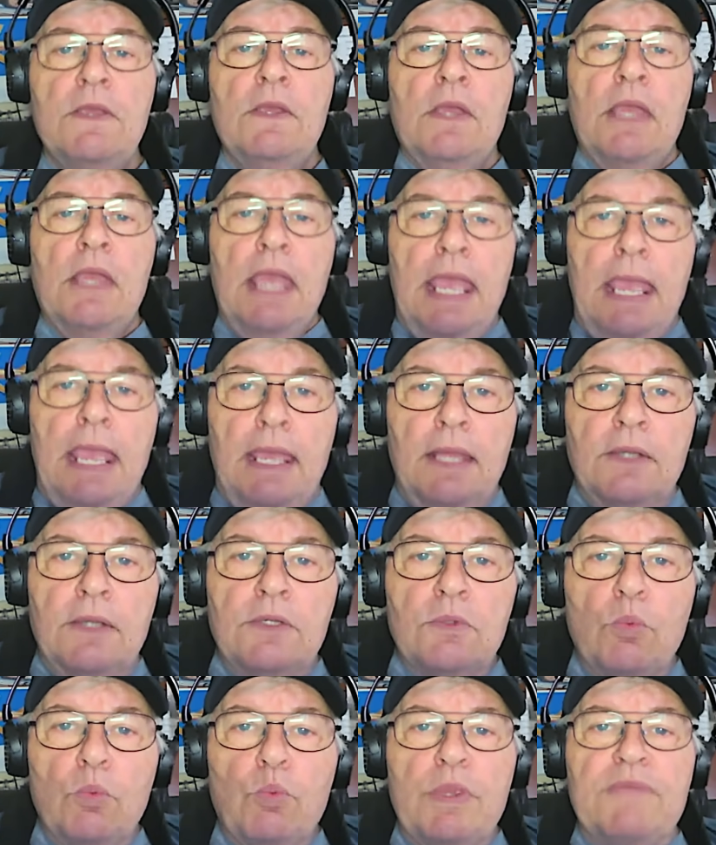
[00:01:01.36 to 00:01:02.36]

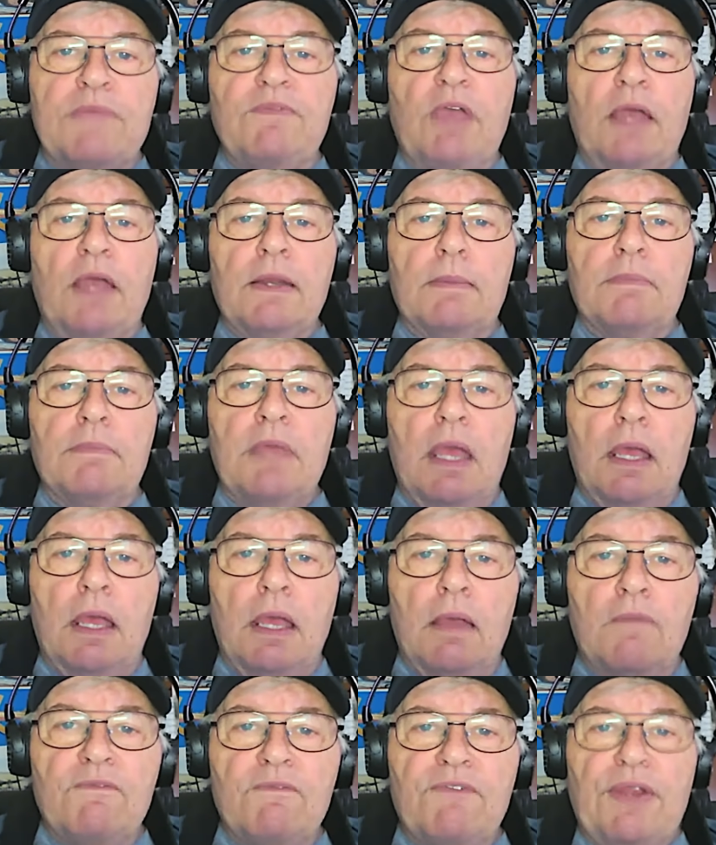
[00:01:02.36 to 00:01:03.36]
and we've got a,
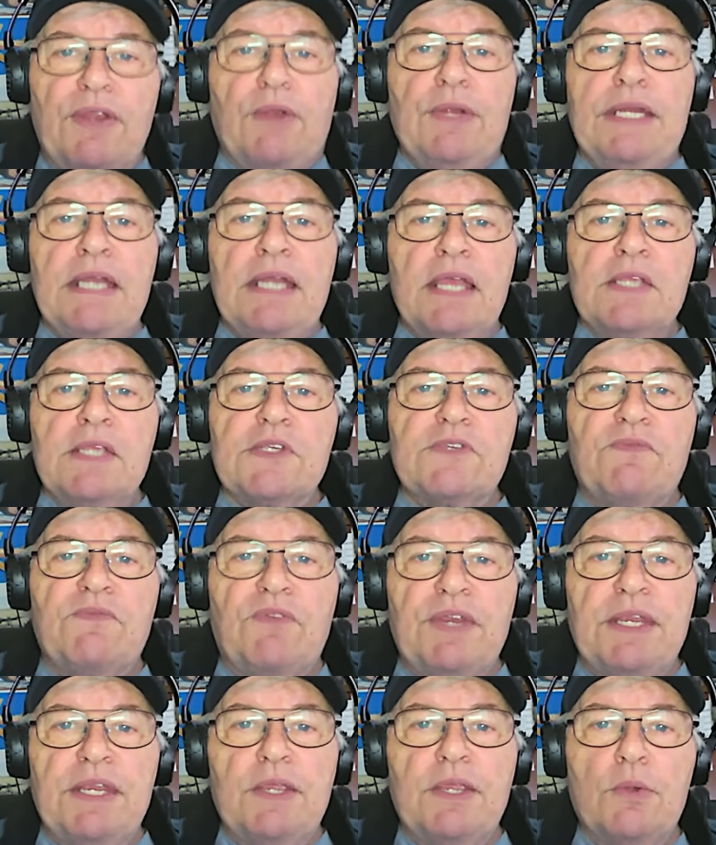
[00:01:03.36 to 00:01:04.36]
a very nice video